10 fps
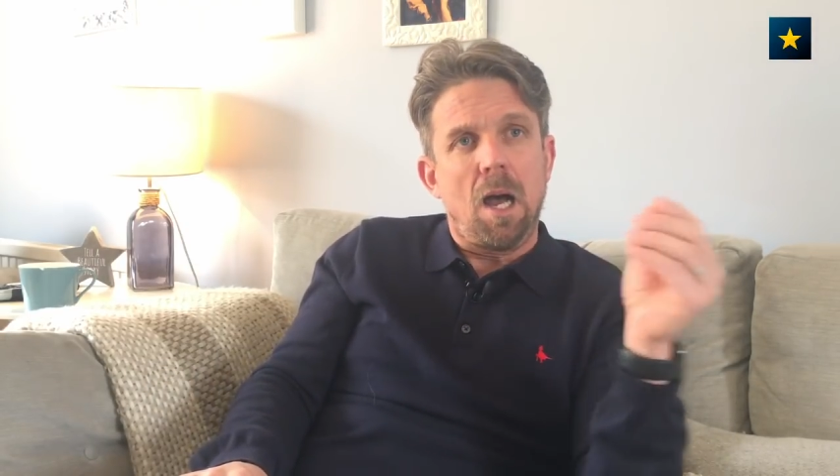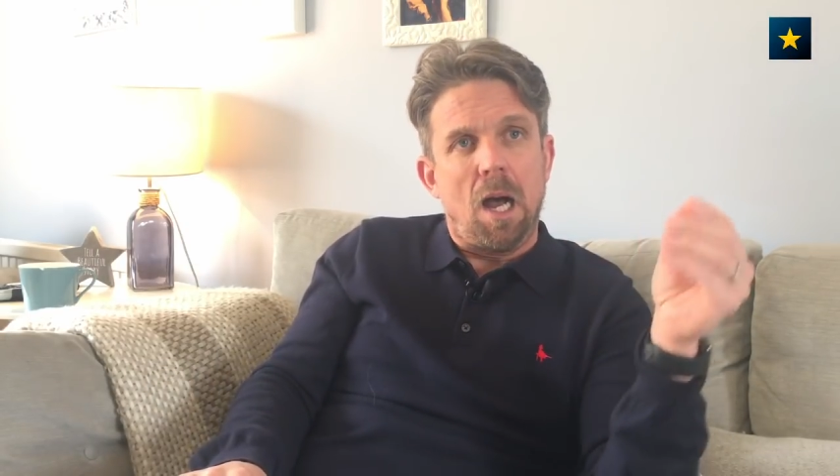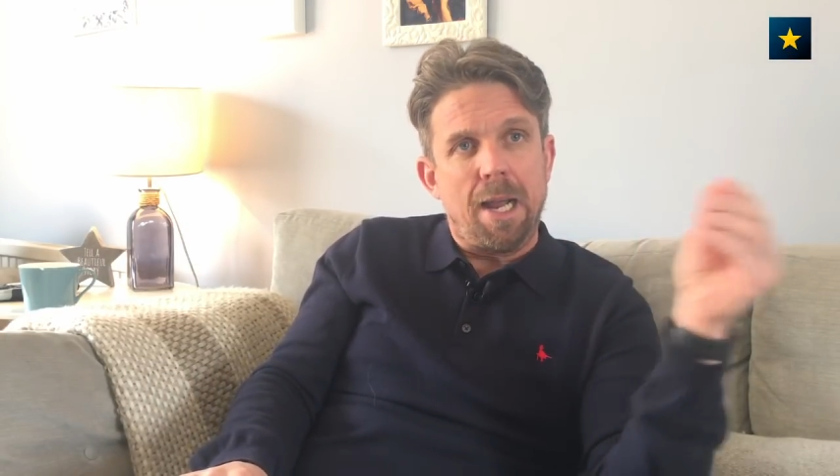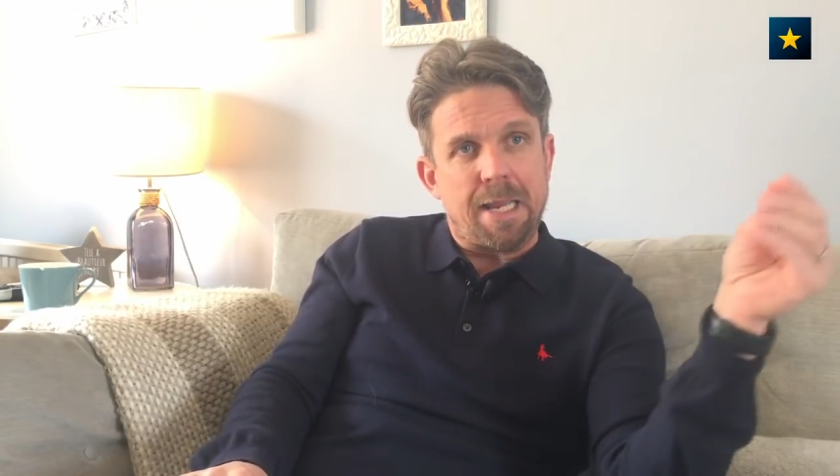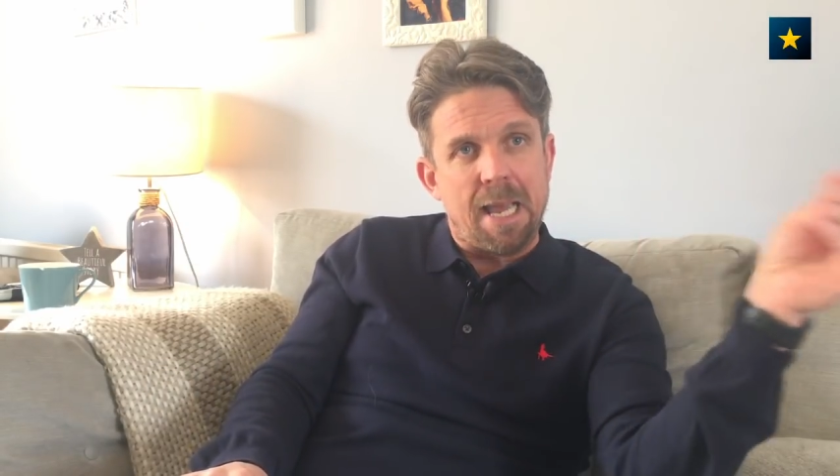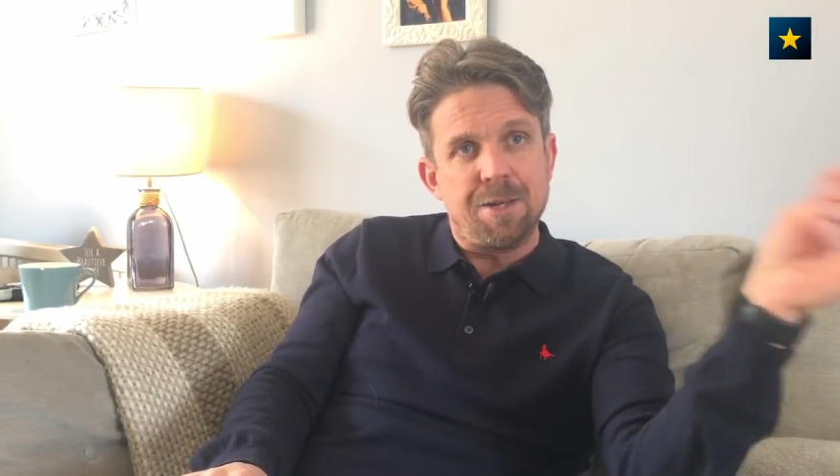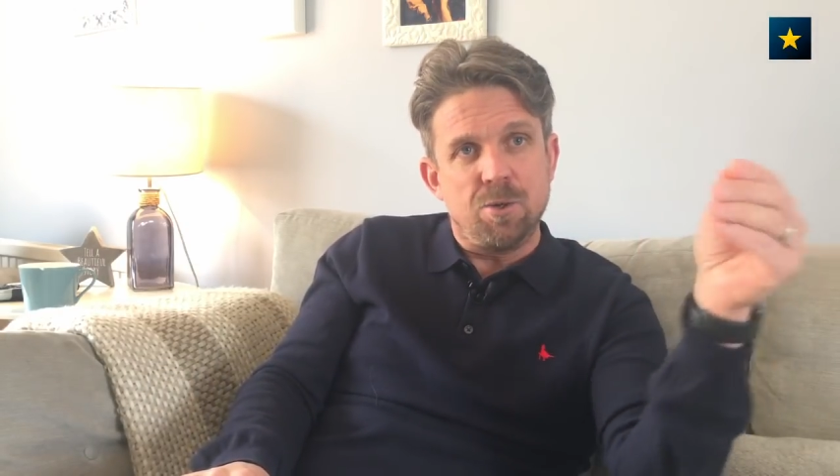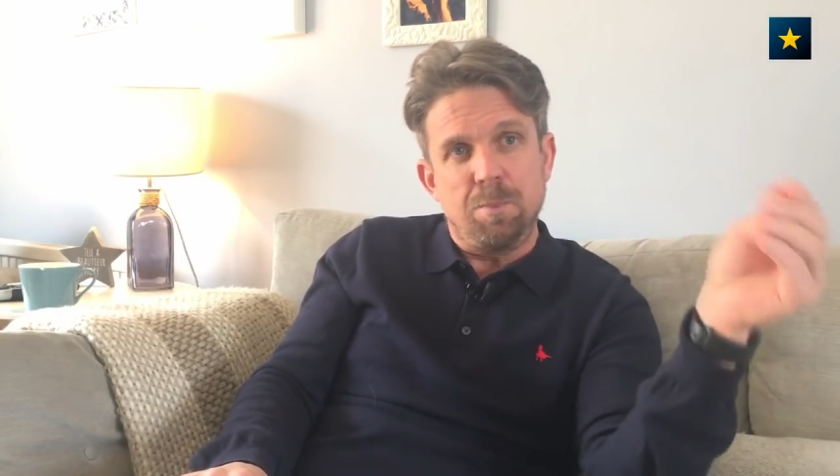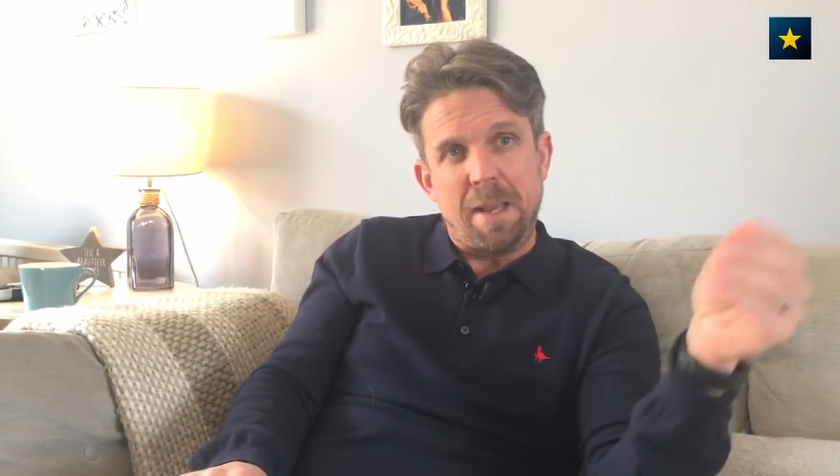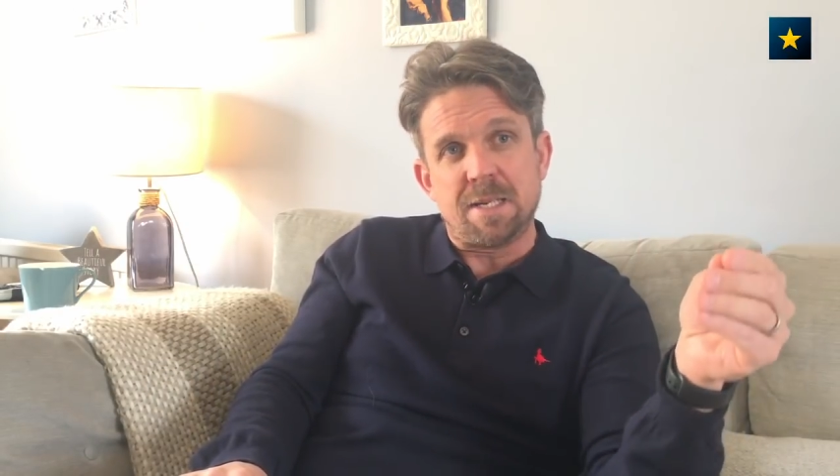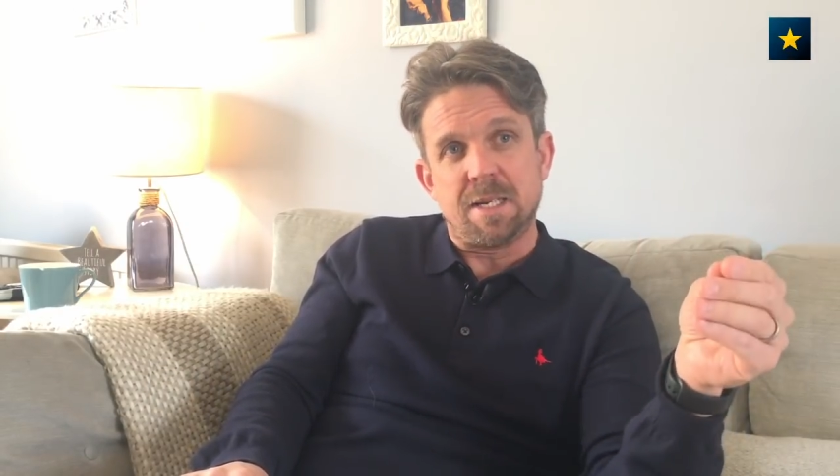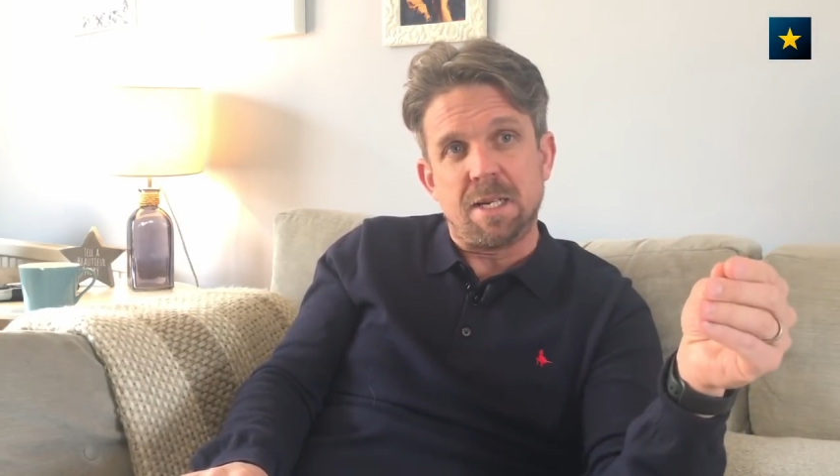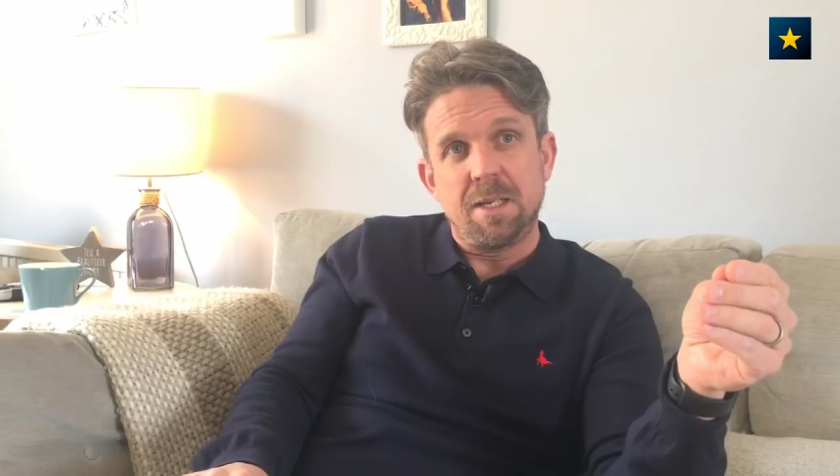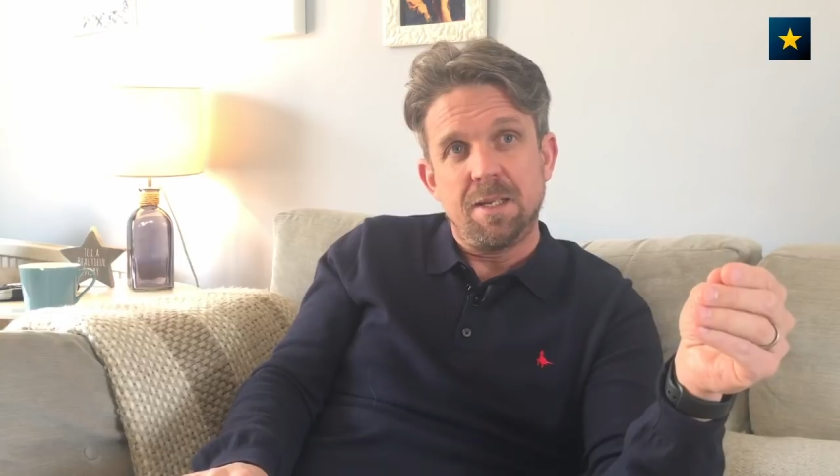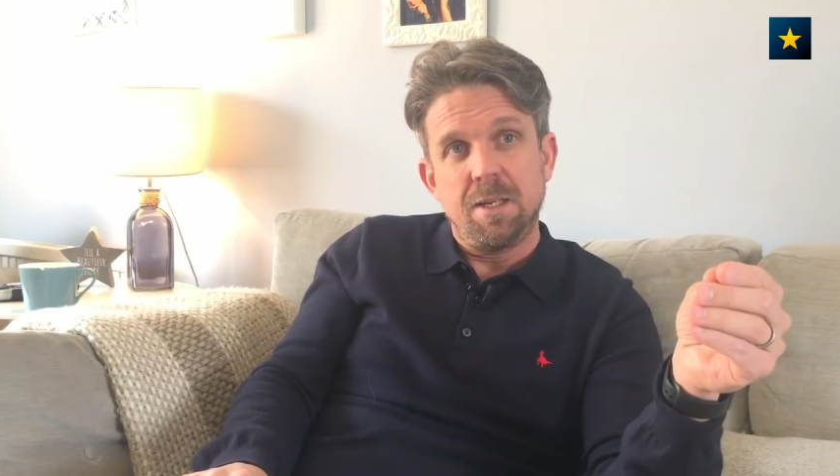I can do better.
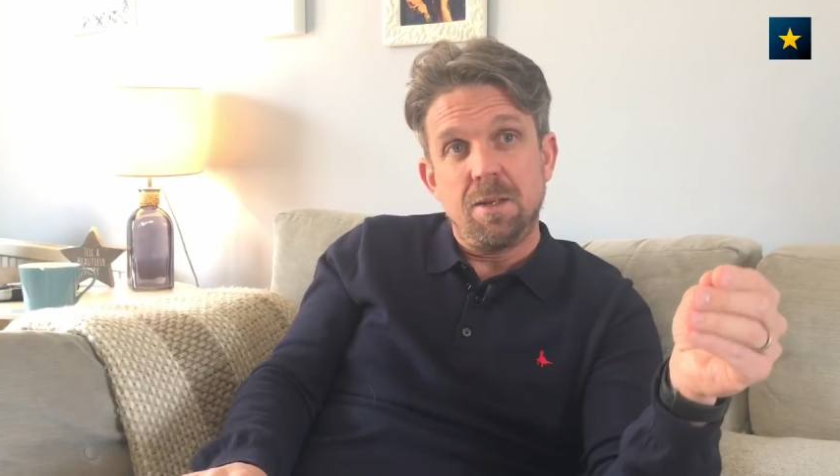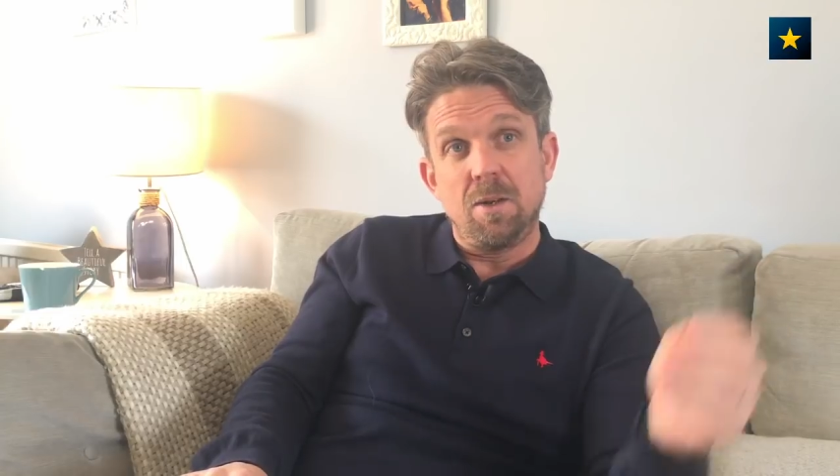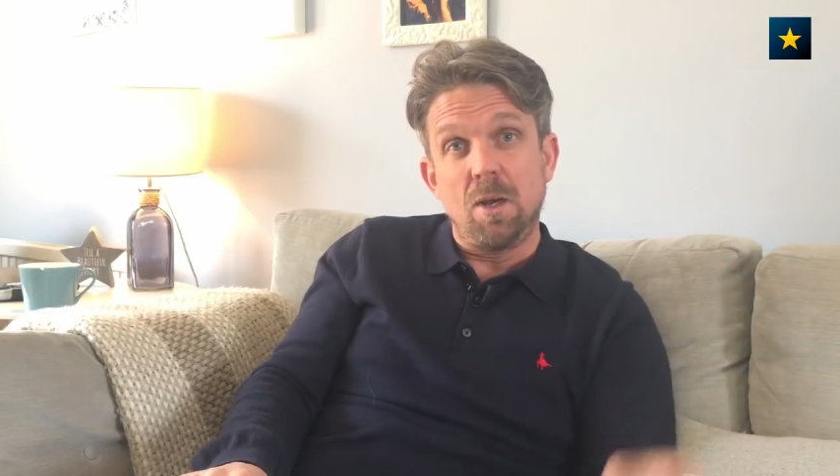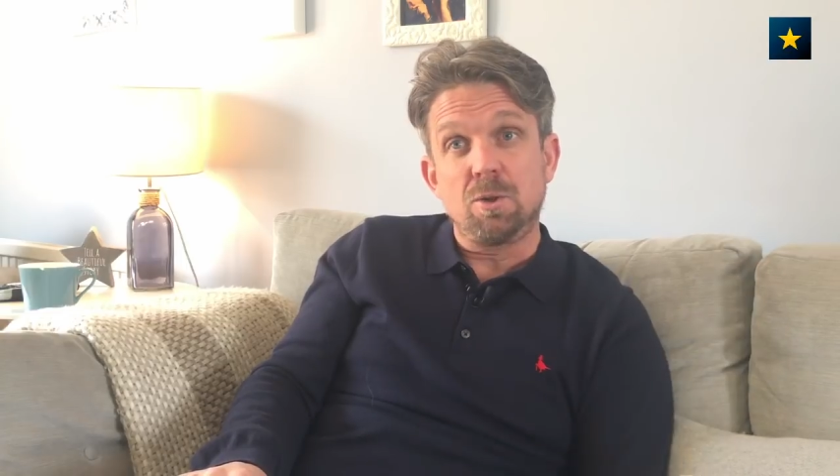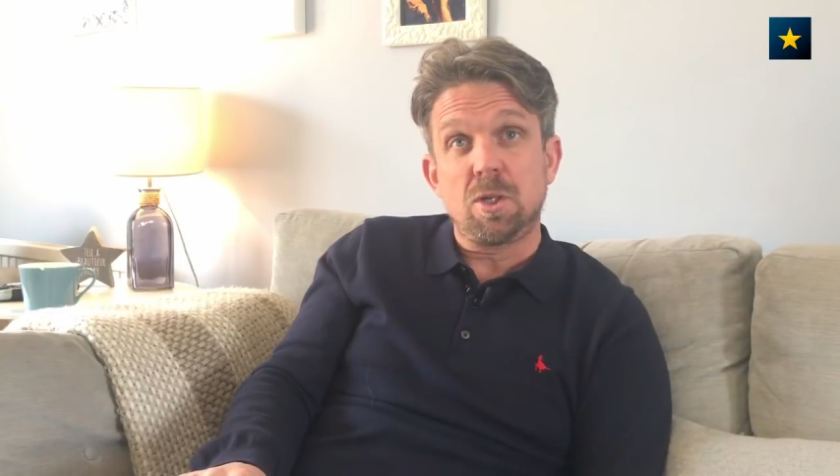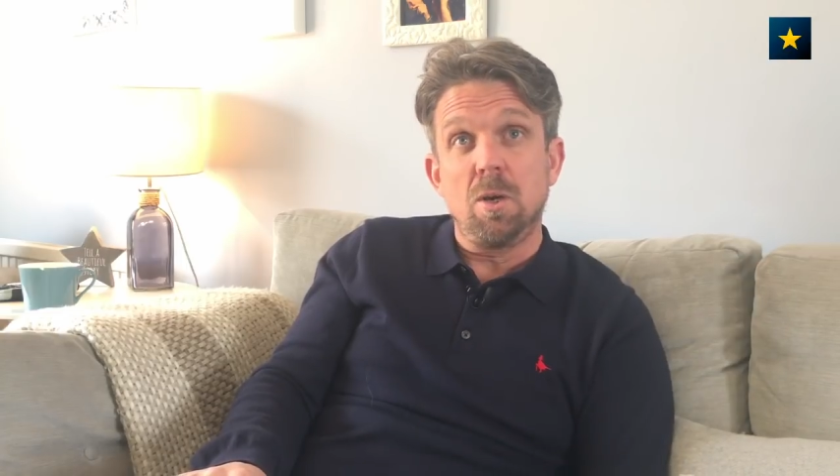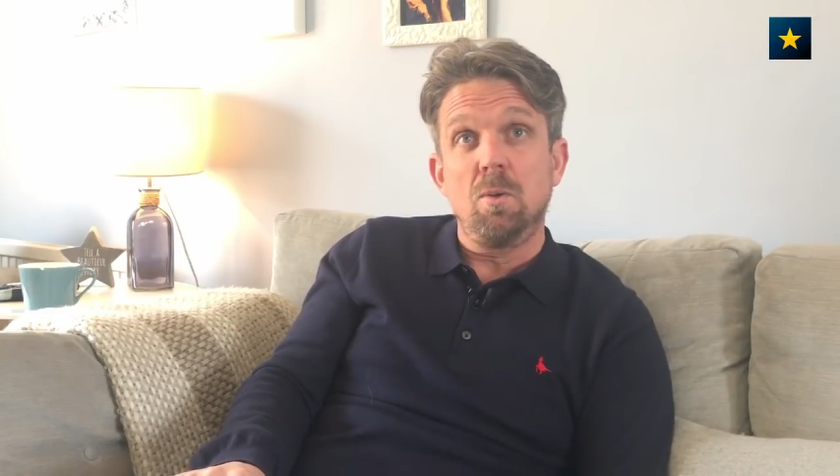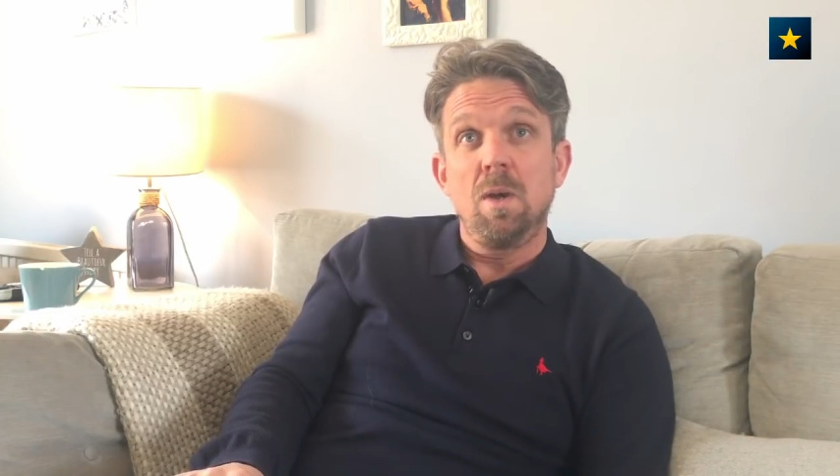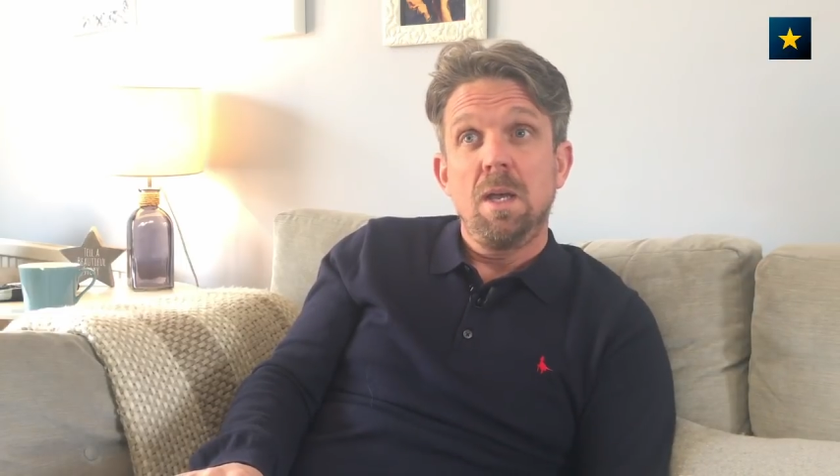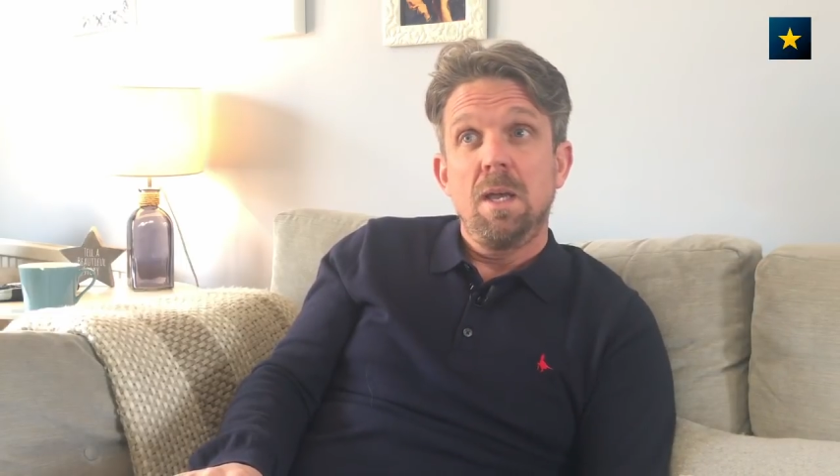You know, so